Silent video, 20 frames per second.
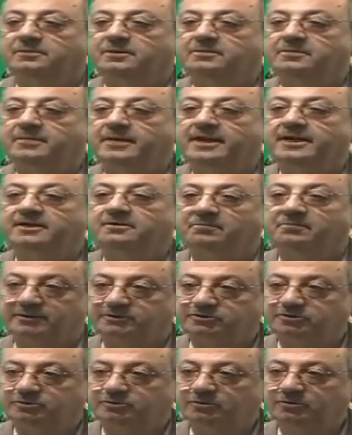be made
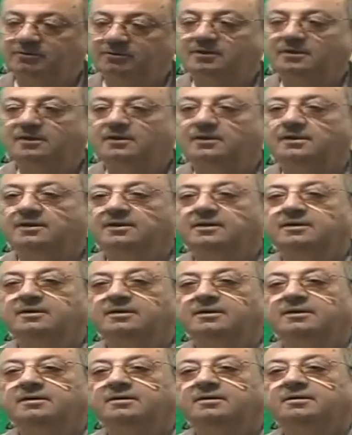majrur
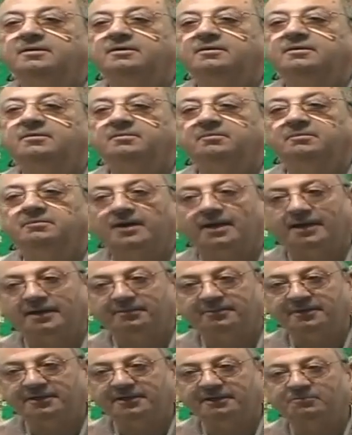by
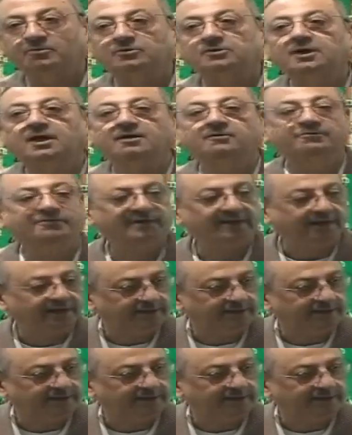being mudaf